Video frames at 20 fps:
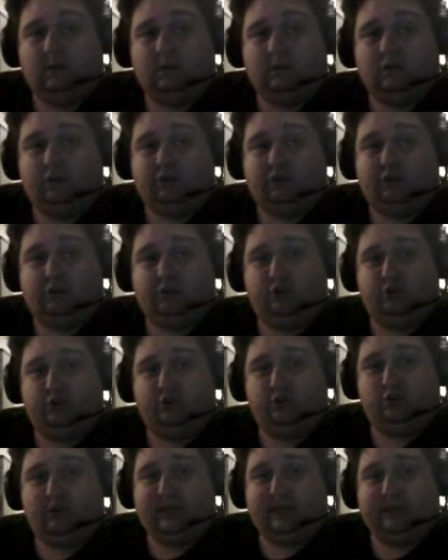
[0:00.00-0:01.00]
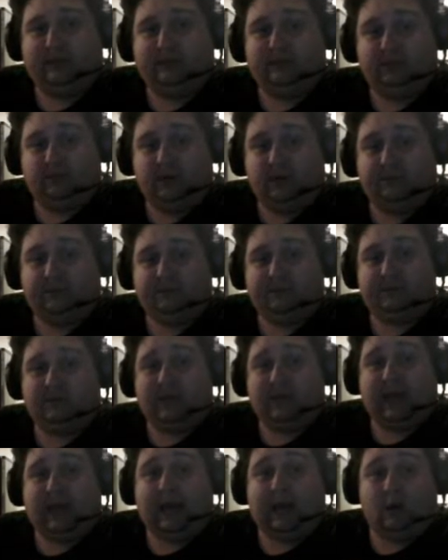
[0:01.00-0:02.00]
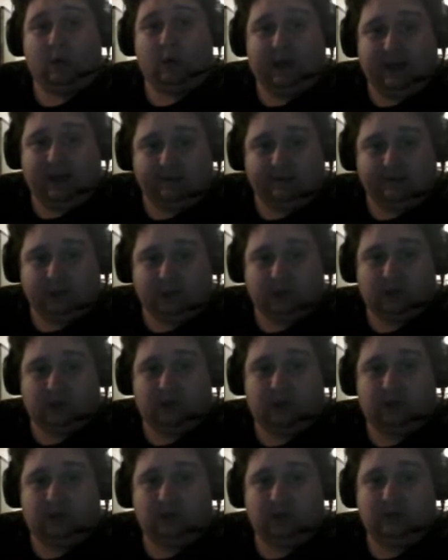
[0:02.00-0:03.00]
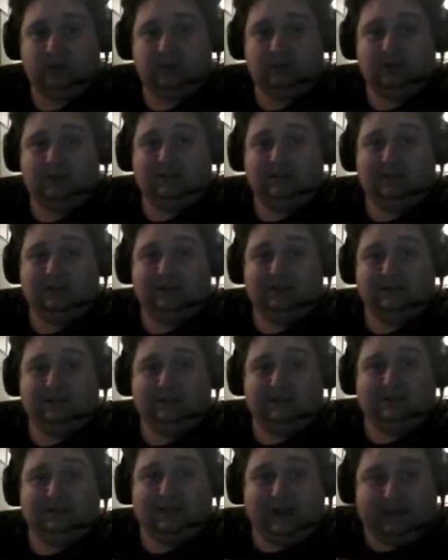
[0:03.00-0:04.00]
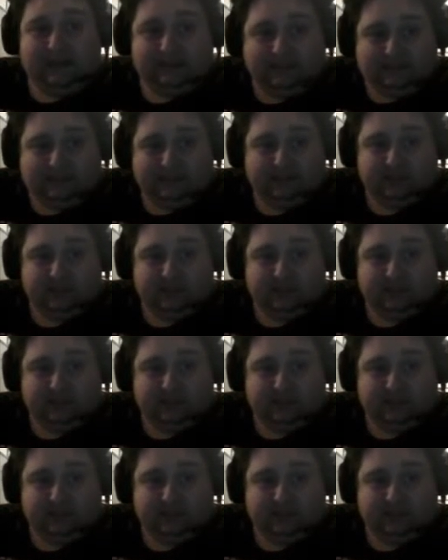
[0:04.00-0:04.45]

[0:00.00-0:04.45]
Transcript: to get to new episodes. However, that's going to